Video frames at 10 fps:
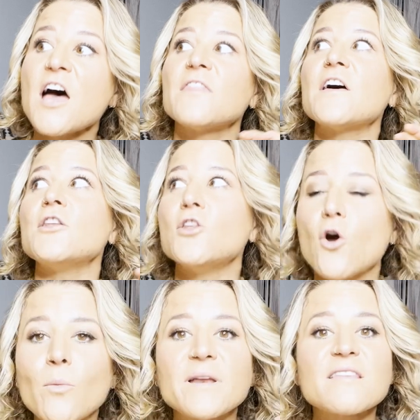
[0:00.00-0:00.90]
that
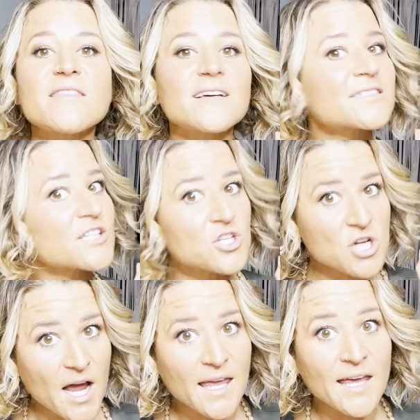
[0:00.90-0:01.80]
nobody thinks to
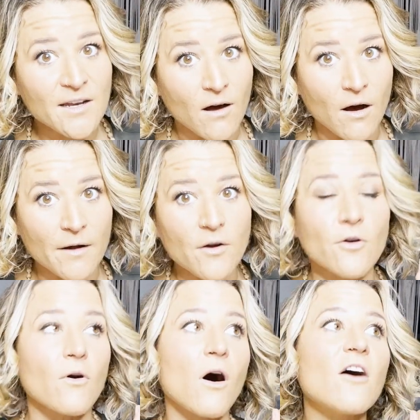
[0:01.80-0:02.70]
check in on
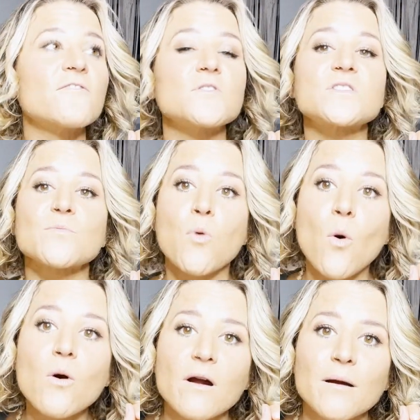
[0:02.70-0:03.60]
or offer
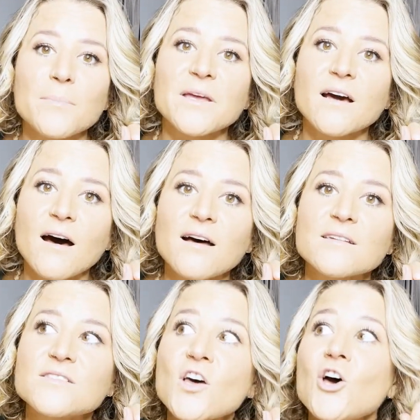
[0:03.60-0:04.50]
support
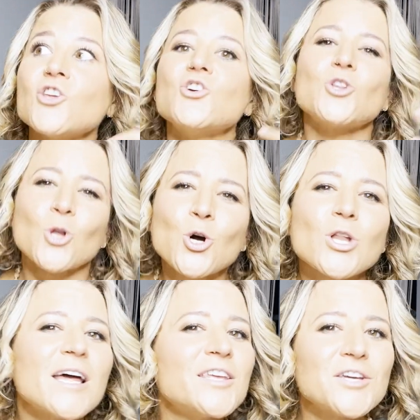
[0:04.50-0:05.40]
because you look
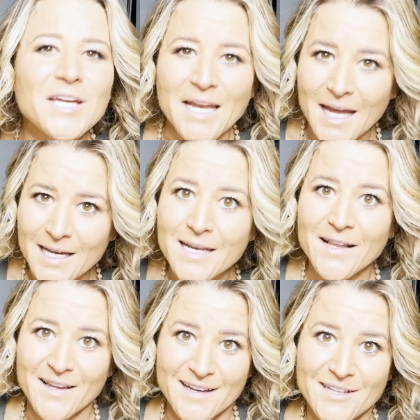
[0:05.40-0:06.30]
like you can
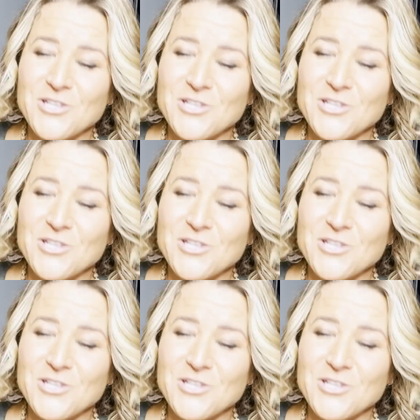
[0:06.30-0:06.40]
handle it.